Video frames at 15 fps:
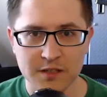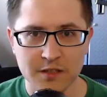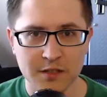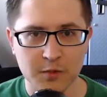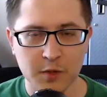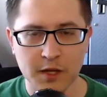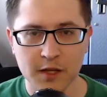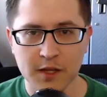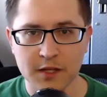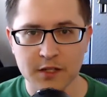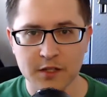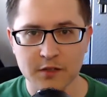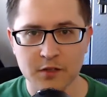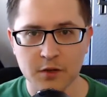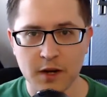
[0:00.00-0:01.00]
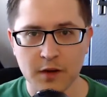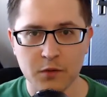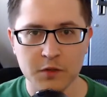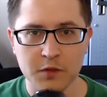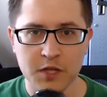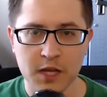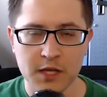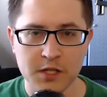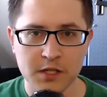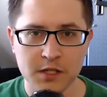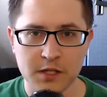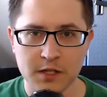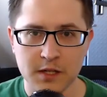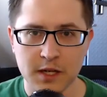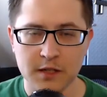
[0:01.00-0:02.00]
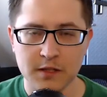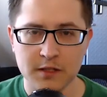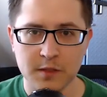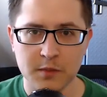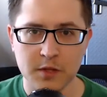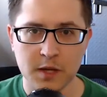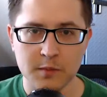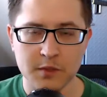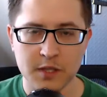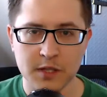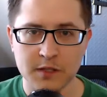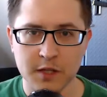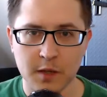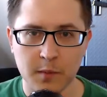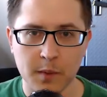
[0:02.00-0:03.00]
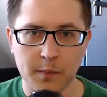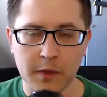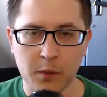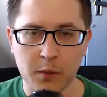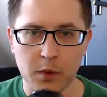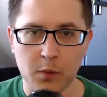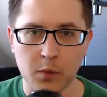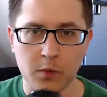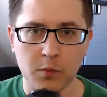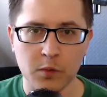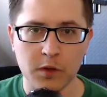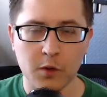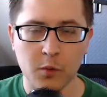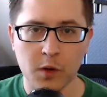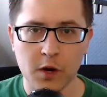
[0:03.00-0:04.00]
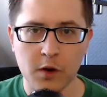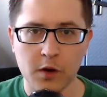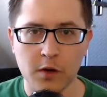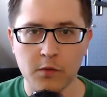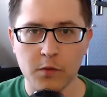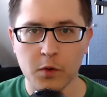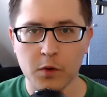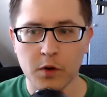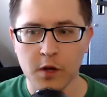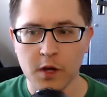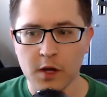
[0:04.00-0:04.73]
These regulations are ever changing, and sometimes things come up that we weren't really aware of, or